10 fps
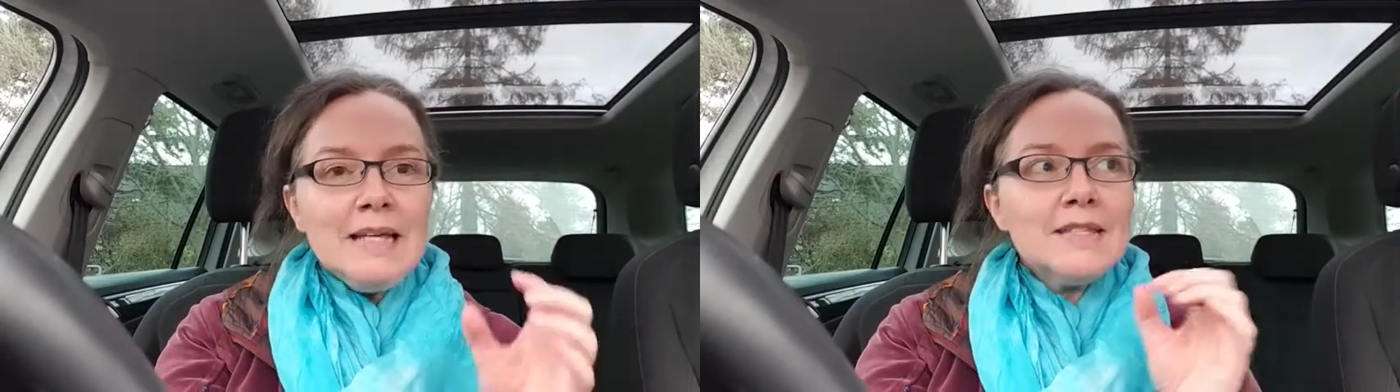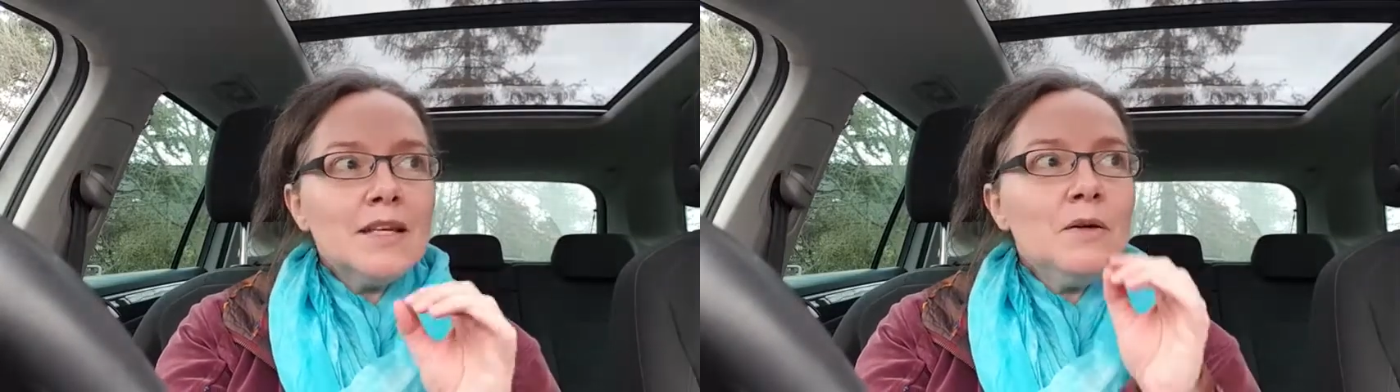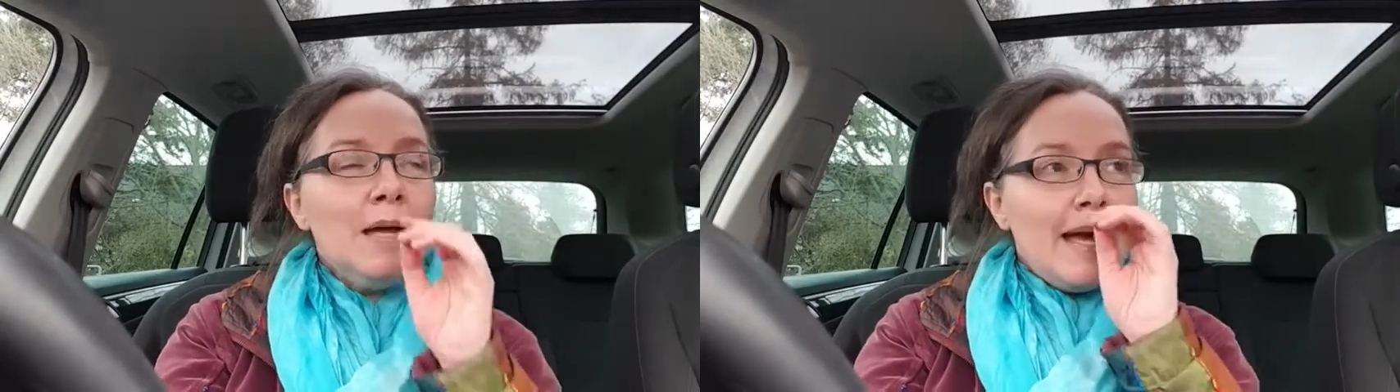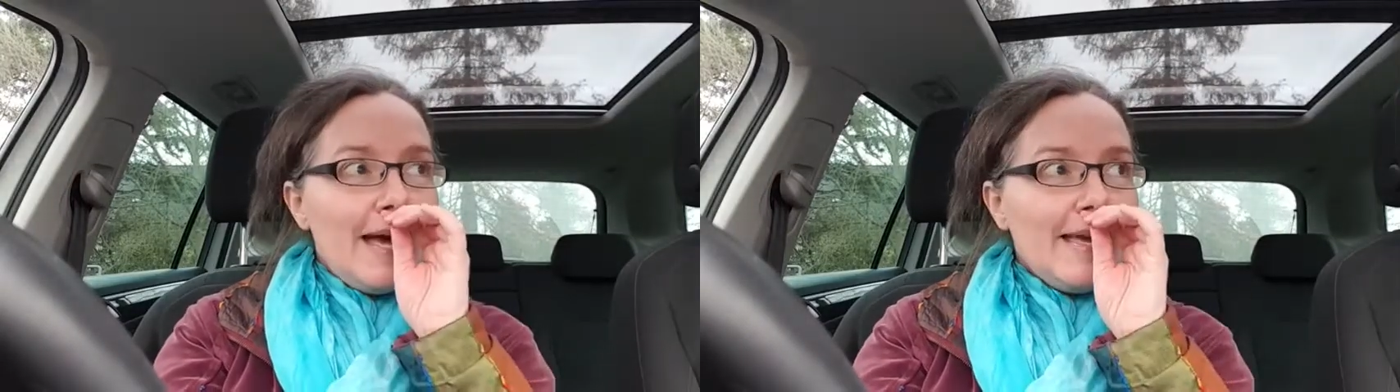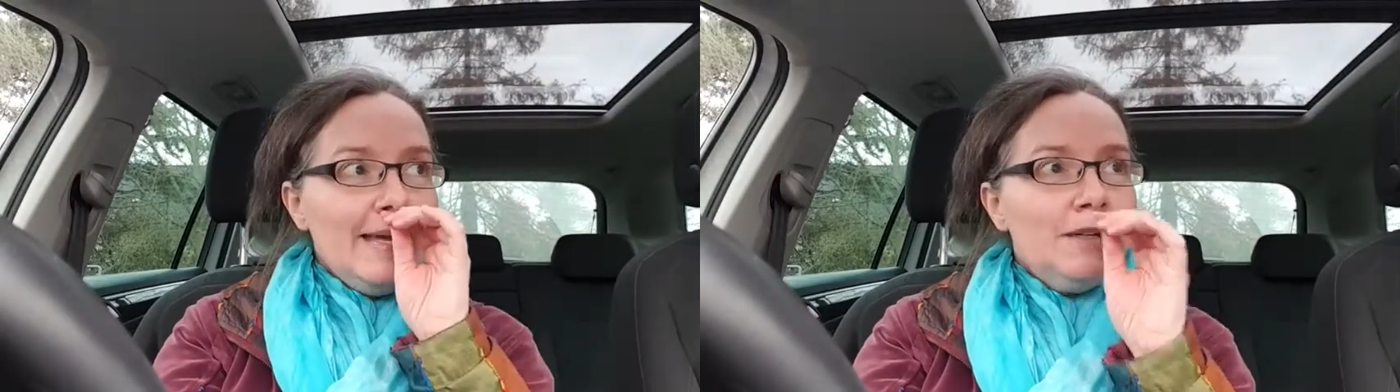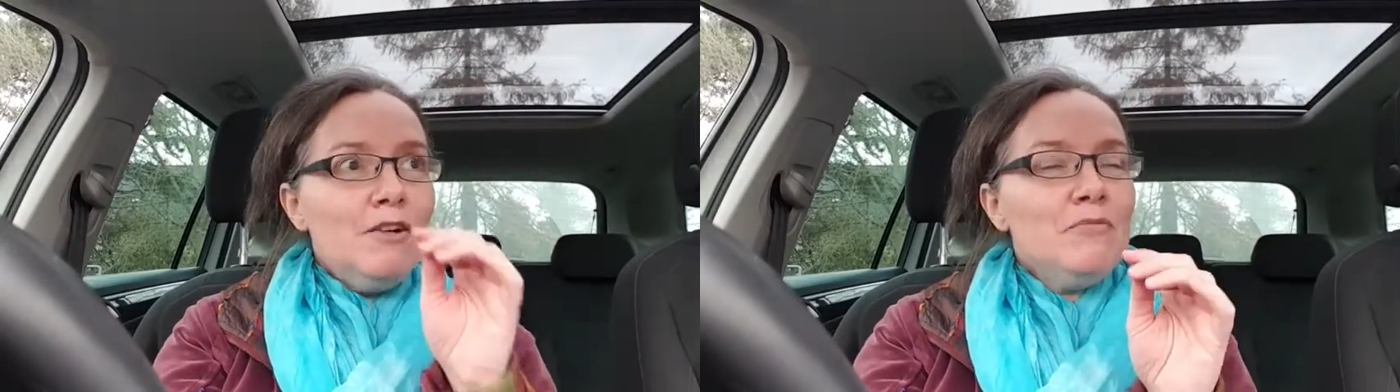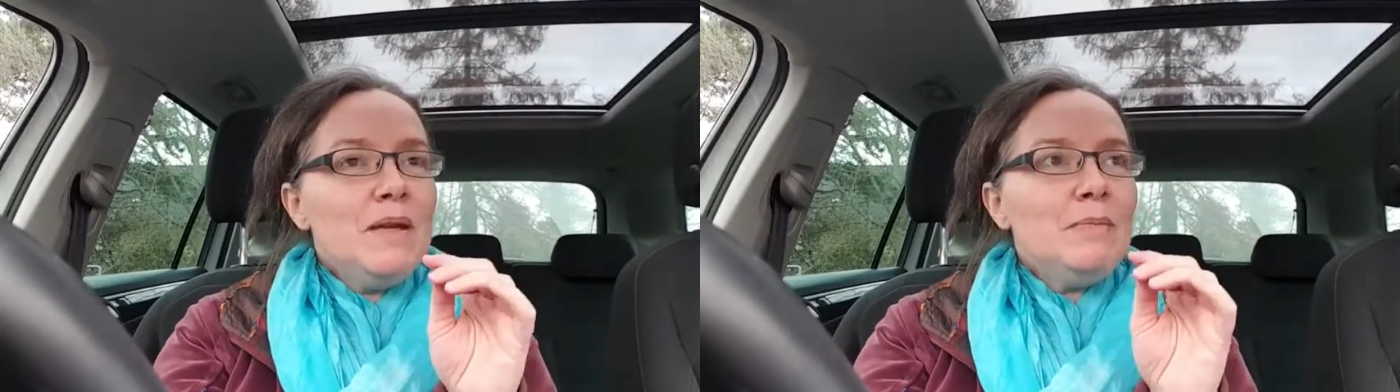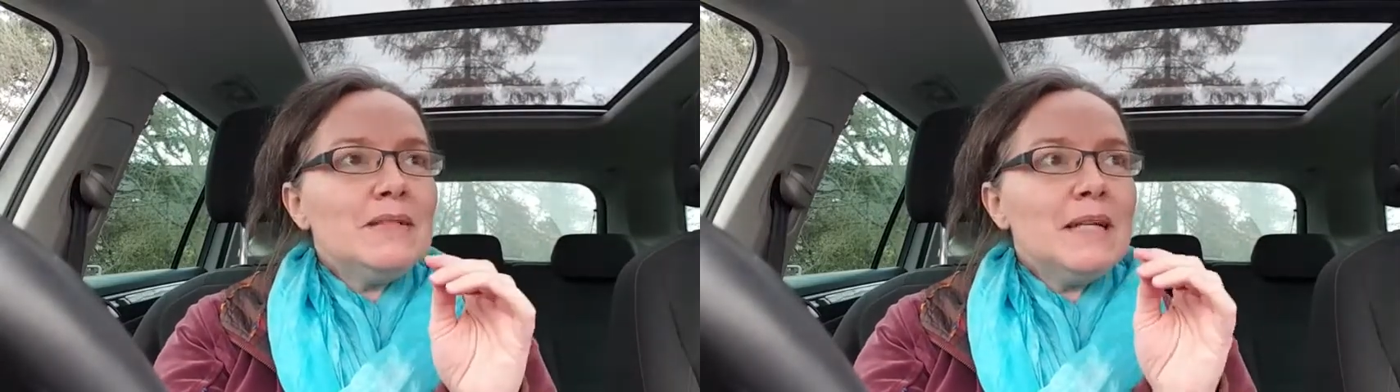So I get a lot of
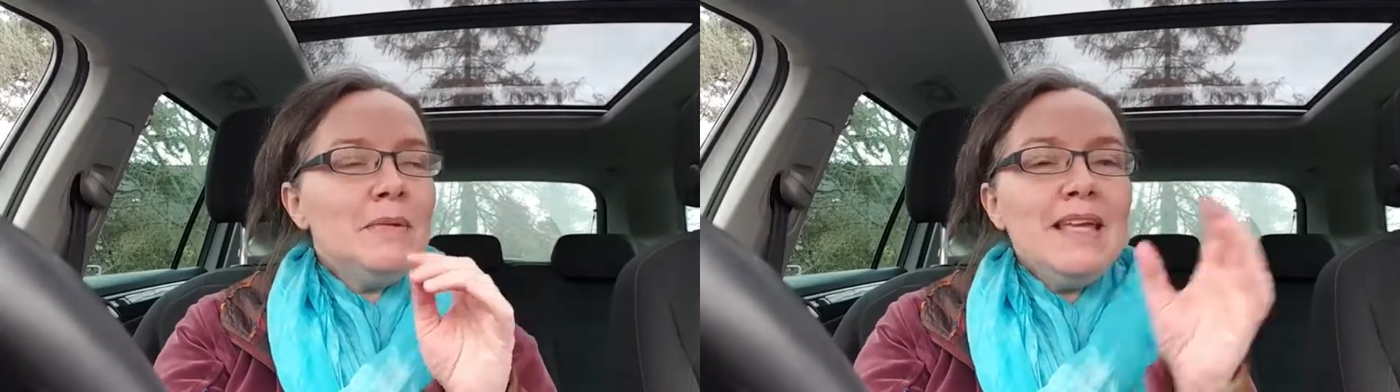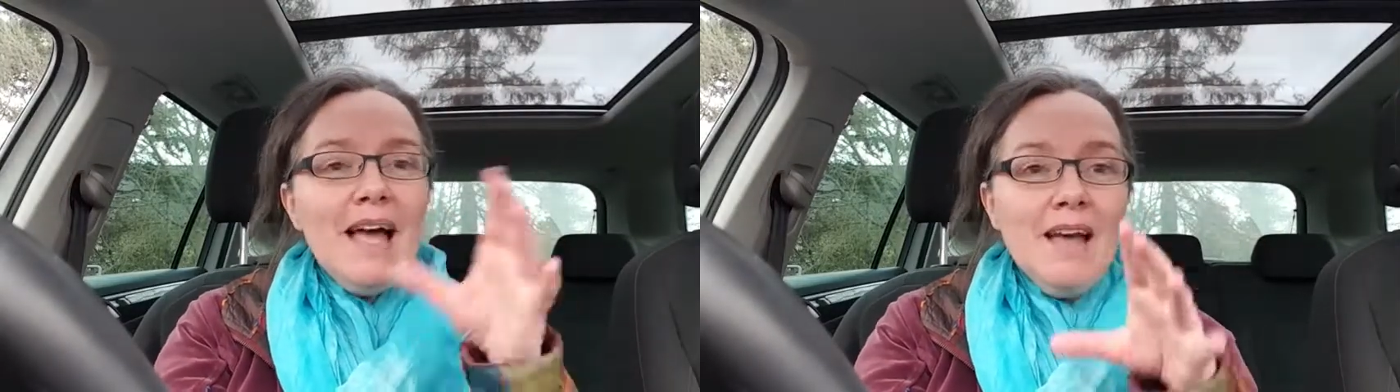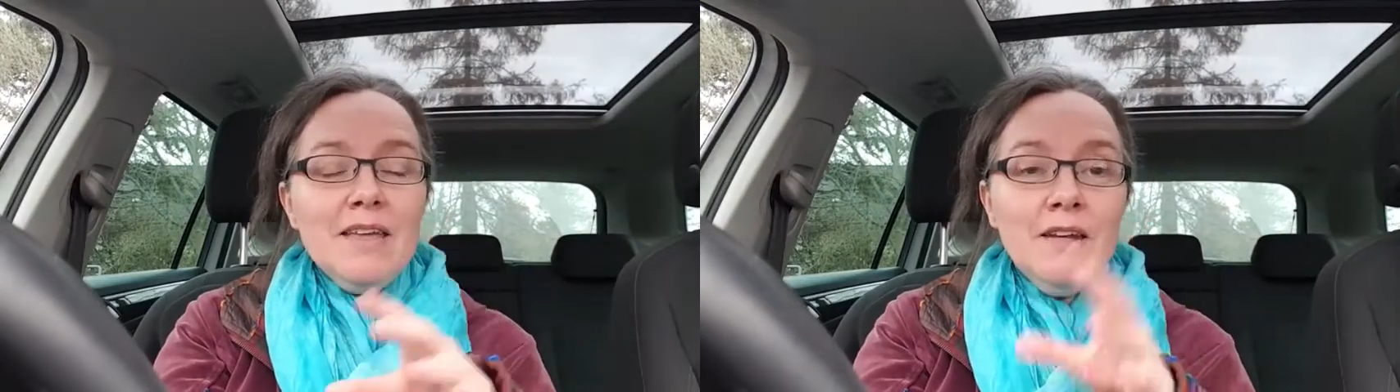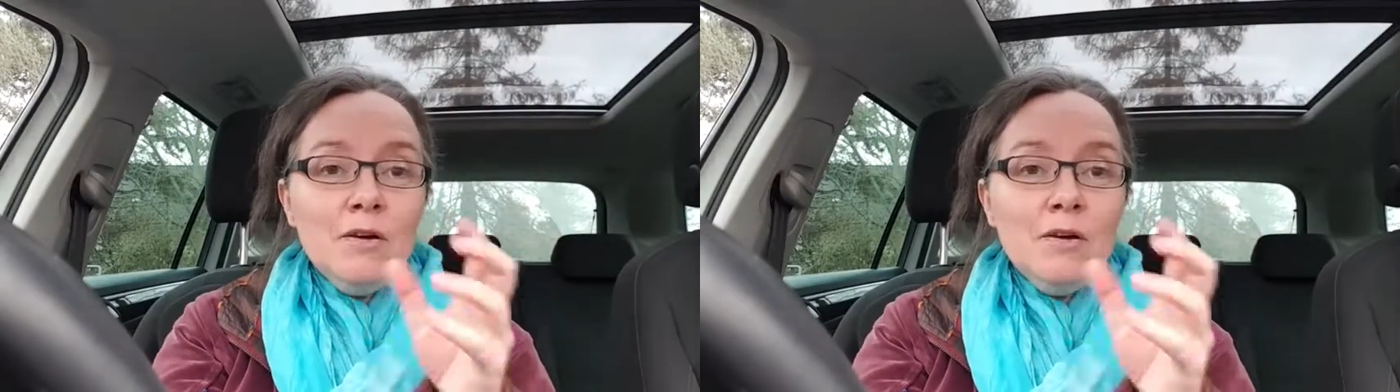people tell me, yeah,